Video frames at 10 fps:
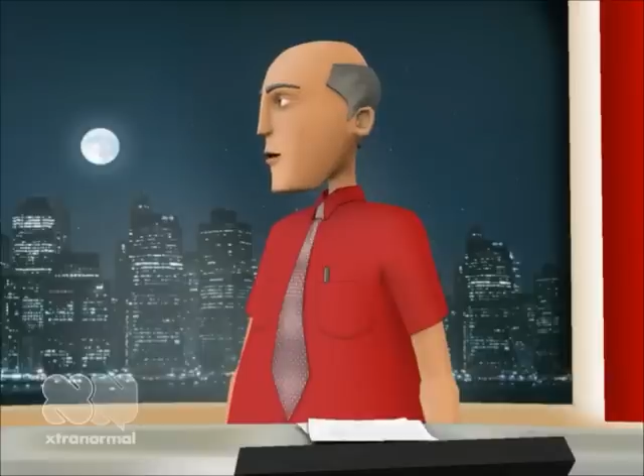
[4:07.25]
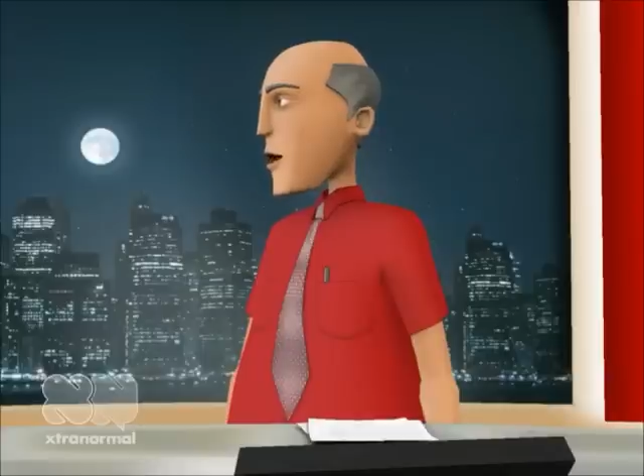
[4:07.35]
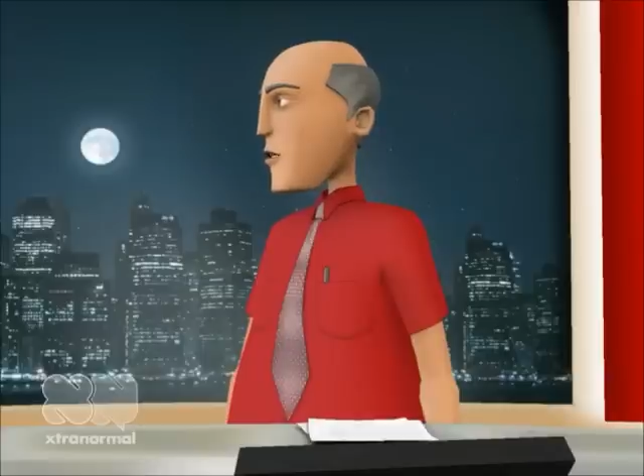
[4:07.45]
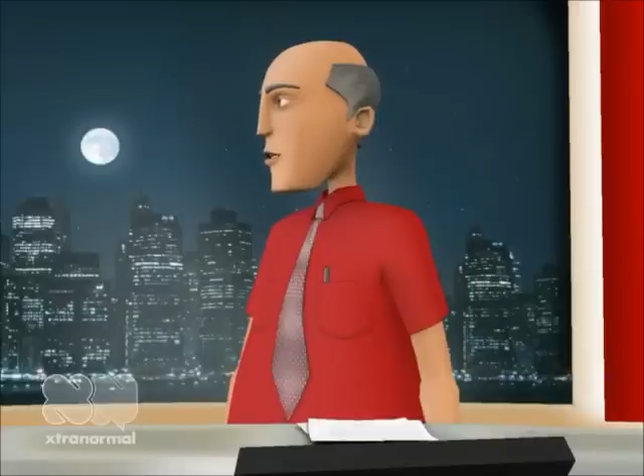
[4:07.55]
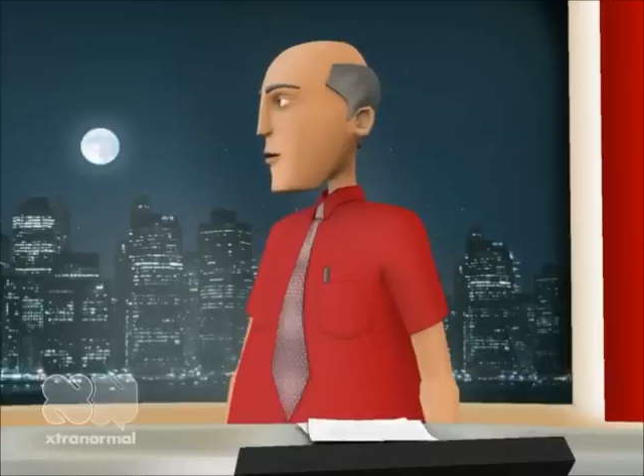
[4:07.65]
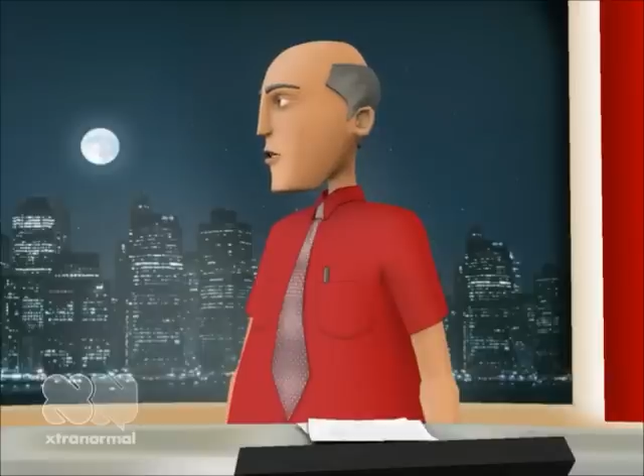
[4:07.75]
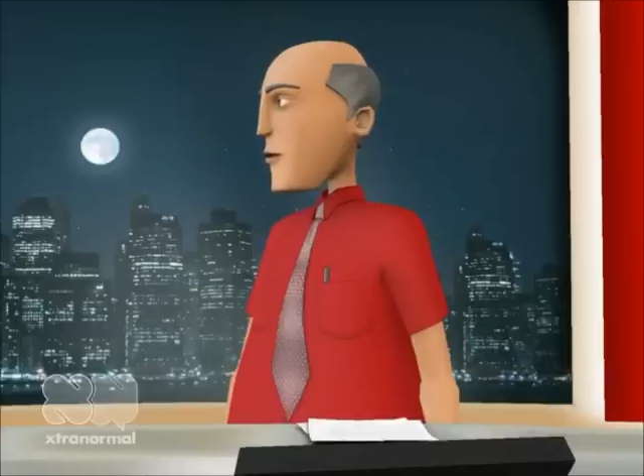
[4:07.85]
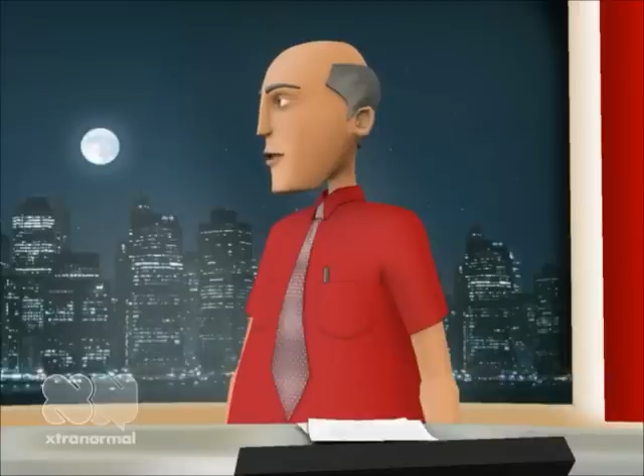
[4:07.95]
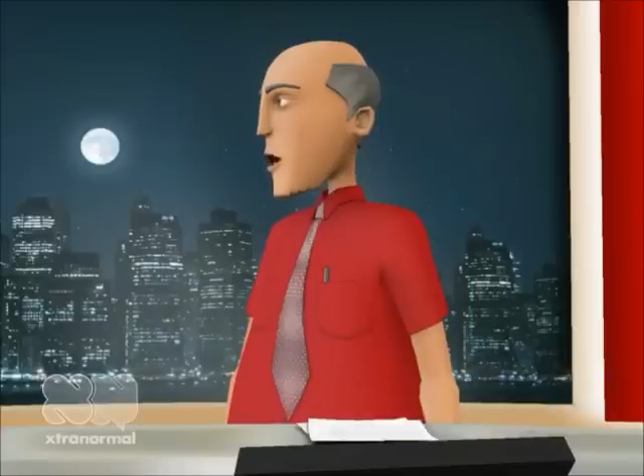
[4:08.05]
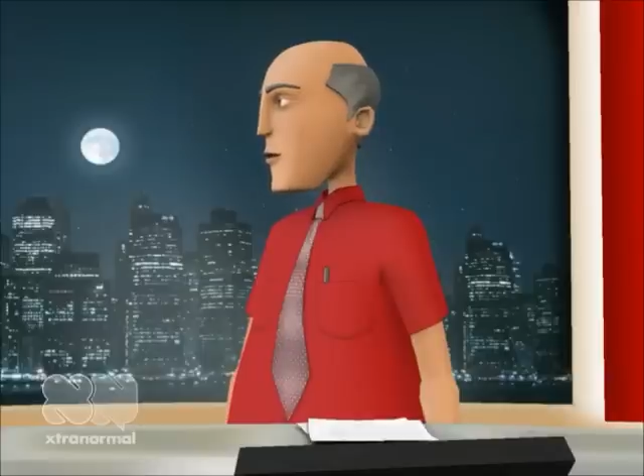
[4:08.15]
ice
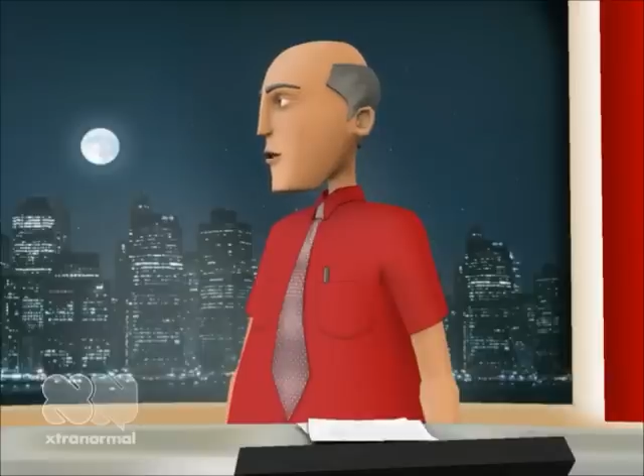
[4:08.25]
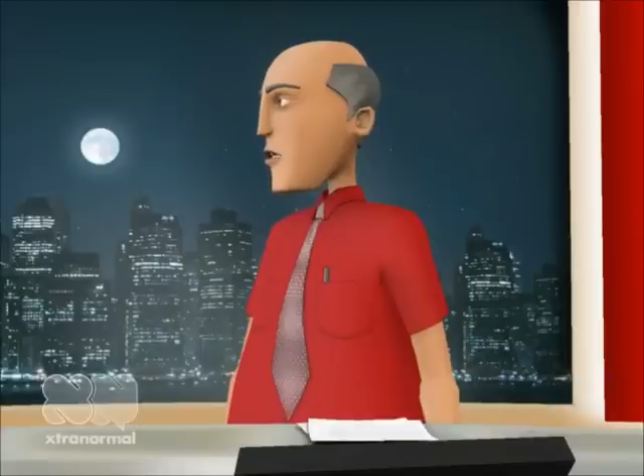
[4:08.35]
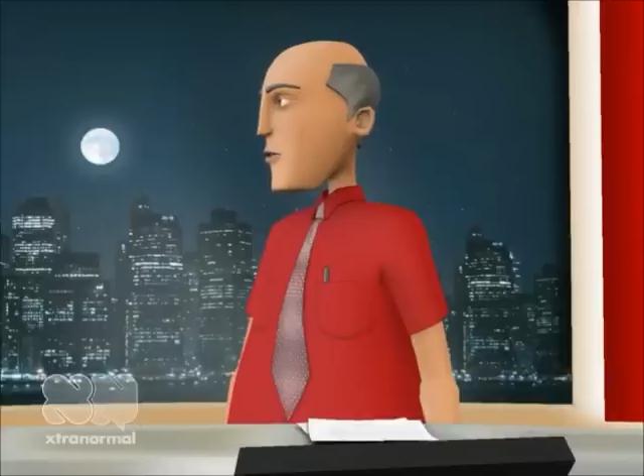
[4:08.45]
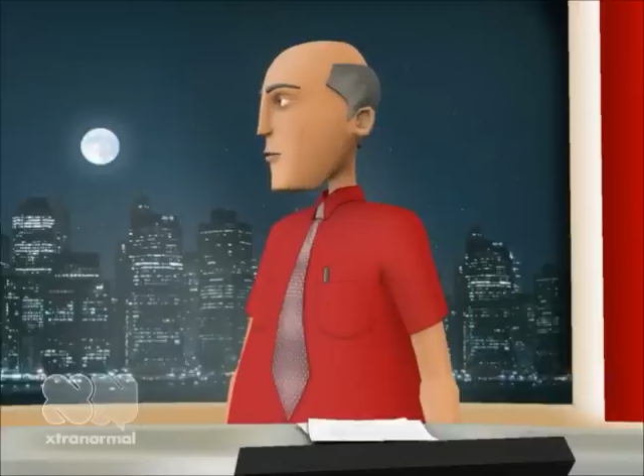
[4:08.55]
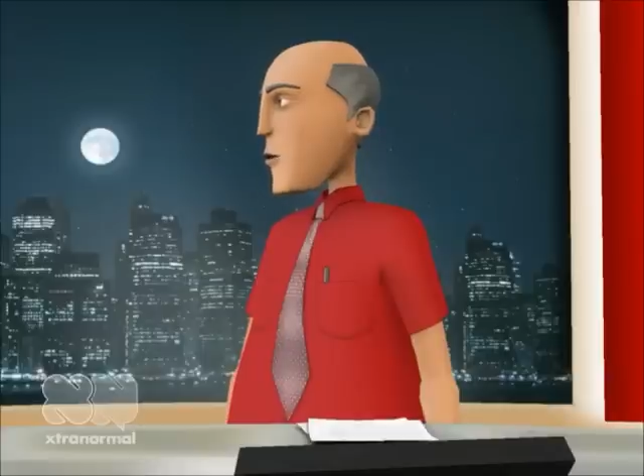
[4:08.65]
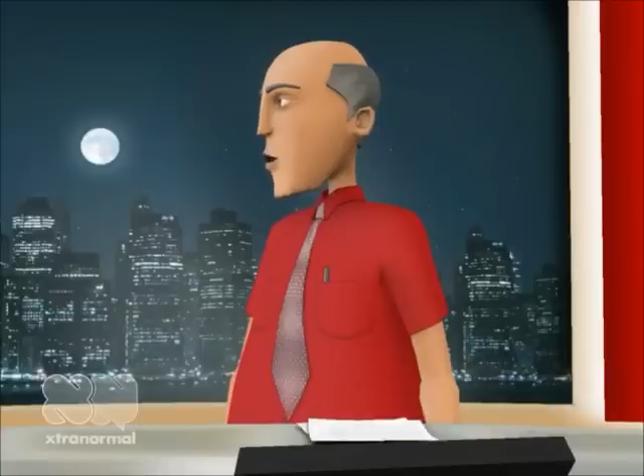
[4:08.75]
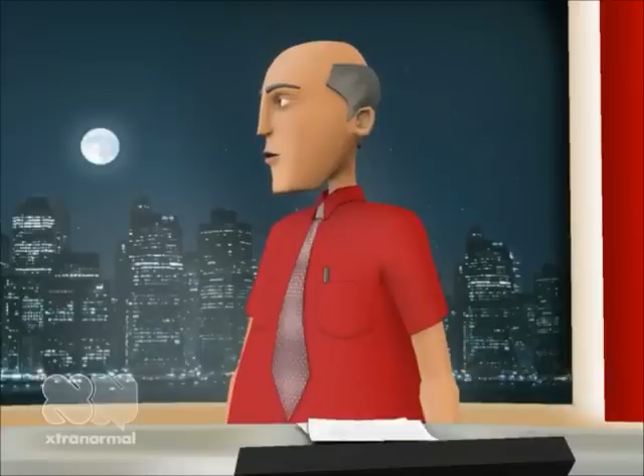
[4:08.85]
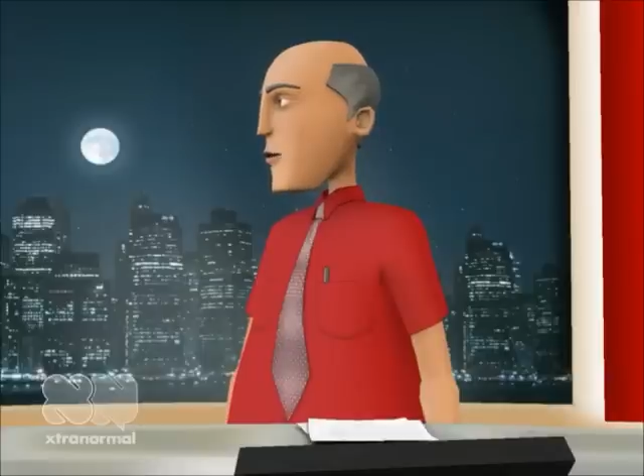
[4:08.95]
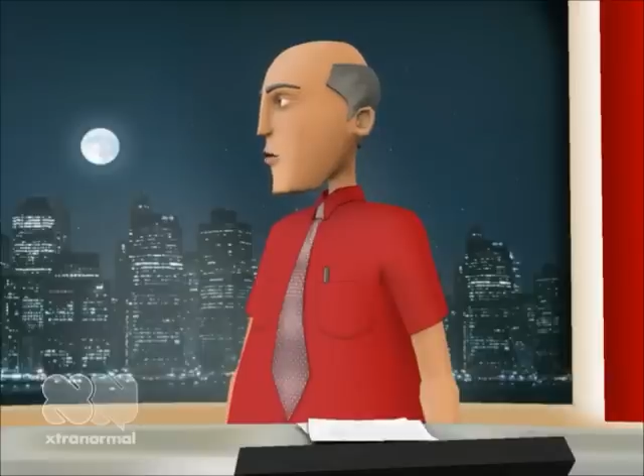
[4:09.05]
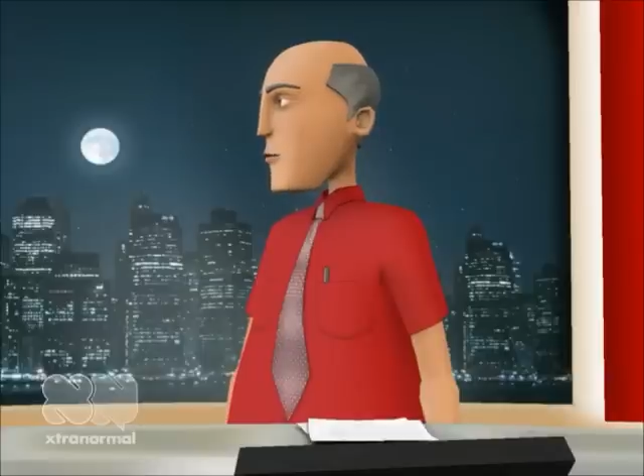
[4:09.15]
crystal lattice or the two